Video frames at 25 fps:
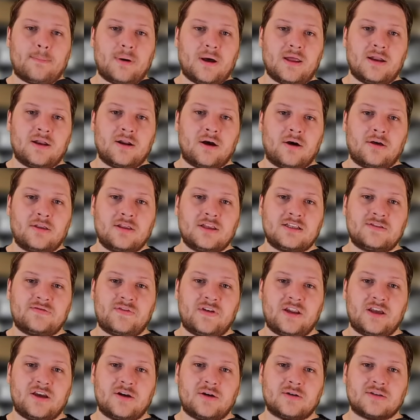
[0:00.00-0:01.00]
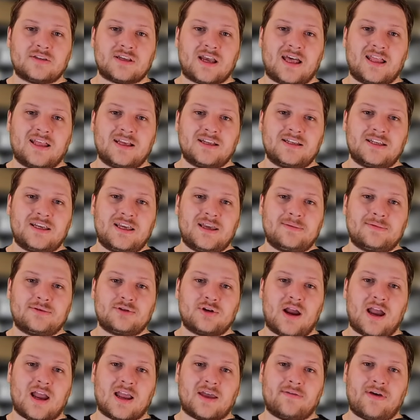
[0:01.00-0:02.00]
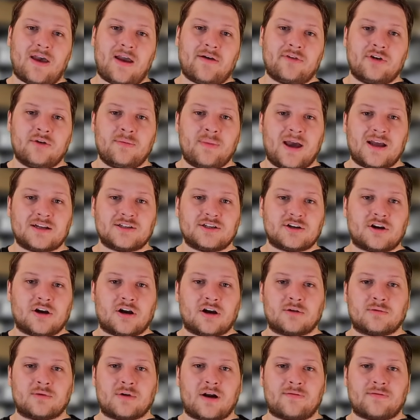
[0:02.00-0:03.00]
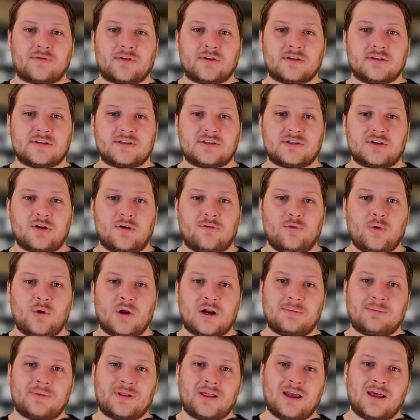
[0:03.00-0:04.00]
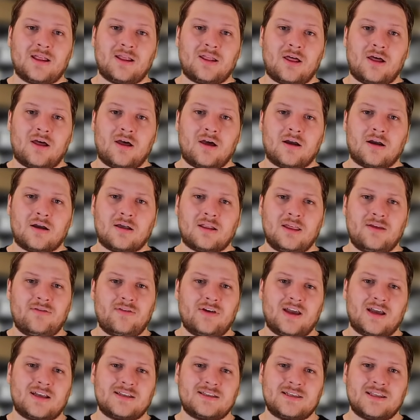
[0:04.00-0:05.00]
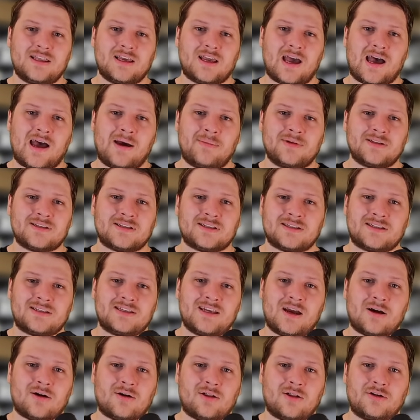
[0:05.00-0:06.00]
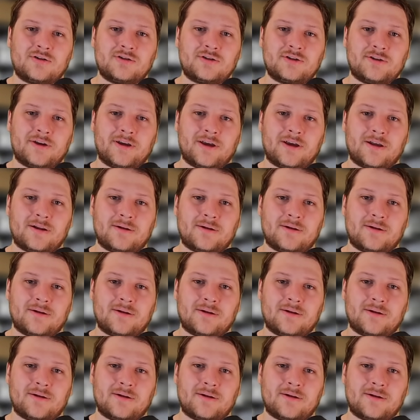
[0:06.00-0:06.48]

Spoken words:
in all these videos, I like to keep track of every Magic card reference, so if you want to play along, leave a guess in the comments and see how close you get.